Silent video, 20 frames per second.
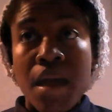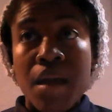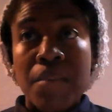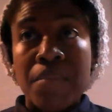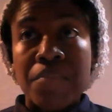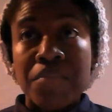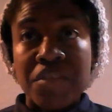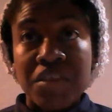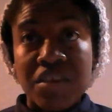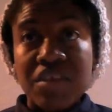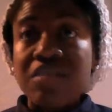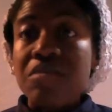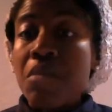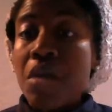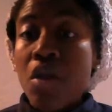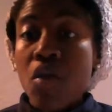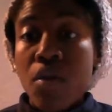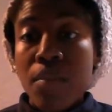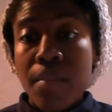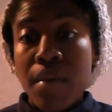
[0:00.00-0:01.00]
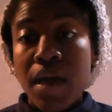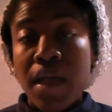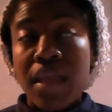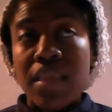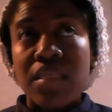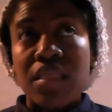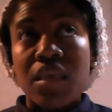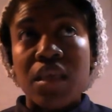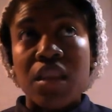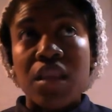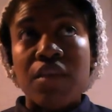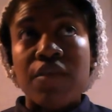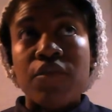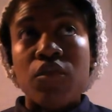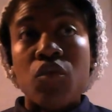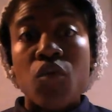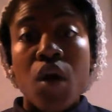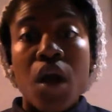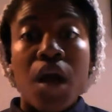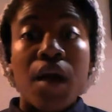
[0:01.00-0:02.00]
Please bear in mind that if
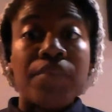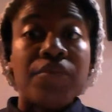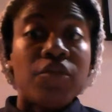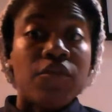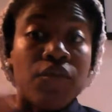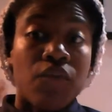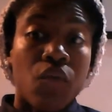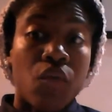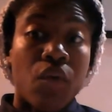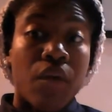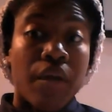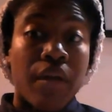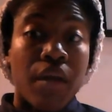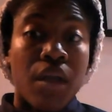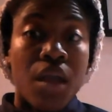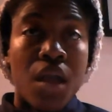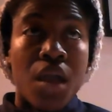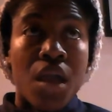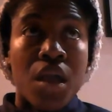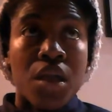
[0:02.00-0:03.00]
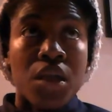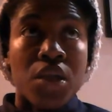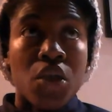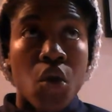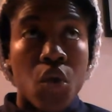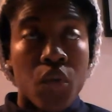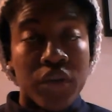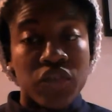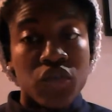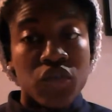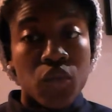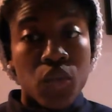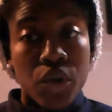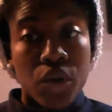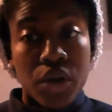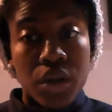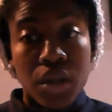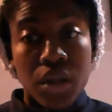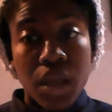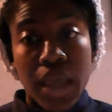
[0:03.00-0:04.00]
you opt for going to
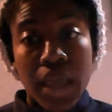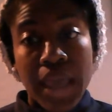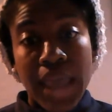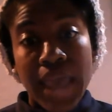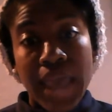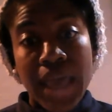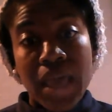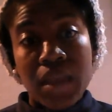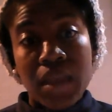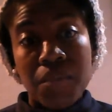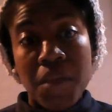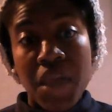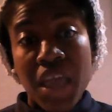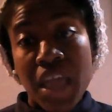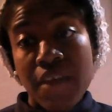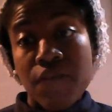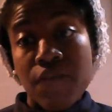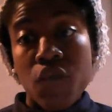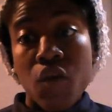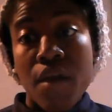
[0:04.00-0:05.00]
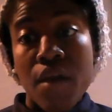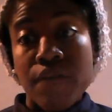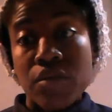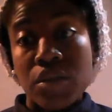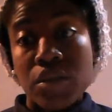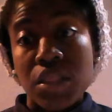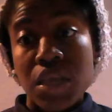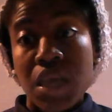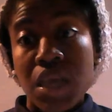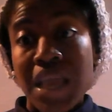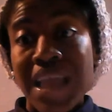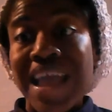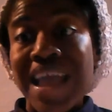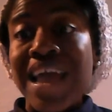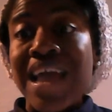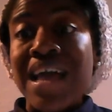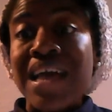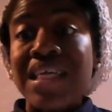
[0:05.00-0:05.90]
work and paying for everything,